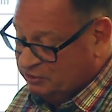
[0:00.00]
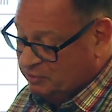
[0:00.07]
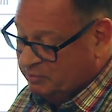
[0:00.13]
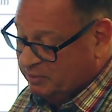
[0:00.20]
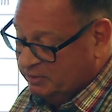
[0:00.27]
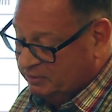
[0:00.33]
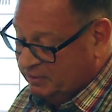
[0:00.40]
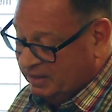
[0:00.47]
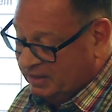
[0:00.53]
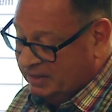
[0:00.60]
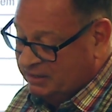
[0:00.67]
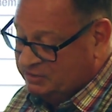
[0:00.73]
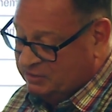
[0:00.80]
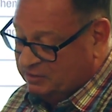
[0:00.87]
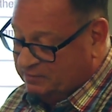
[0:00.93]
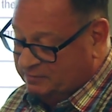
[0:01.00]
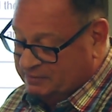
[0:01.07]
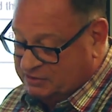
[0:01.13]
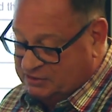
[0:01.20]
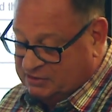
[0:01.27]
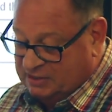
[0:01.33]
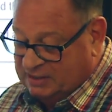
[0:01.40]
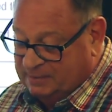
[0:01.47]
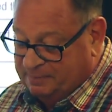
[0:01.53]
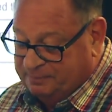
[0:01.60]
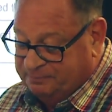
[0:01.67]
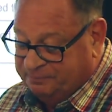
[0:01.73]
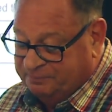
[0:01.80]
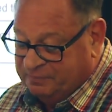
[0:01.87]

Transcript: to build high self-esteem.